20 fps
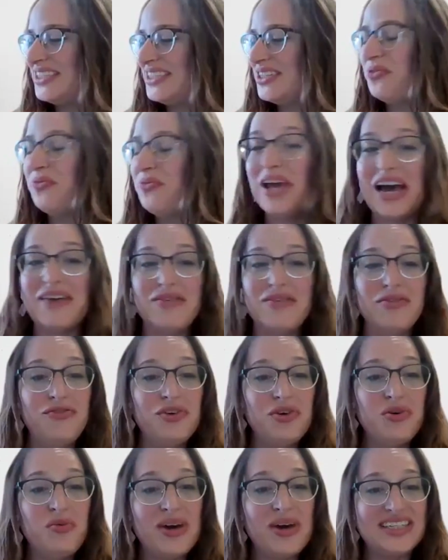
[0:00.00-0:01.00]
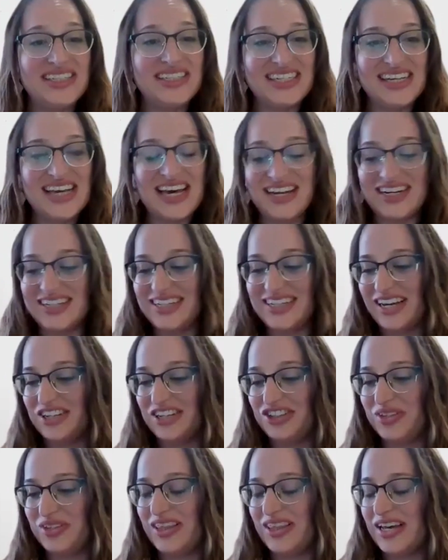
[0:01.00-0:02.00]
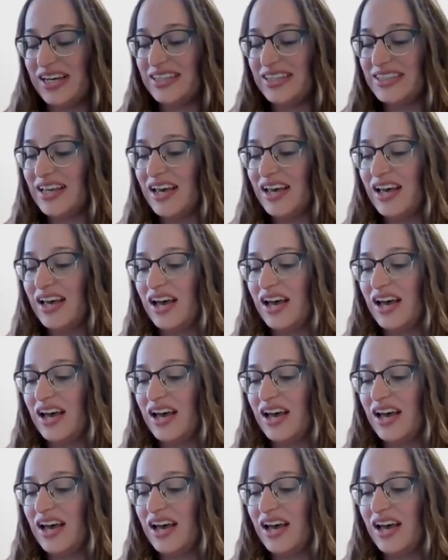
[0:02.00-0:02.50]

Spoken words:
So we have a few ways to get in touch with us.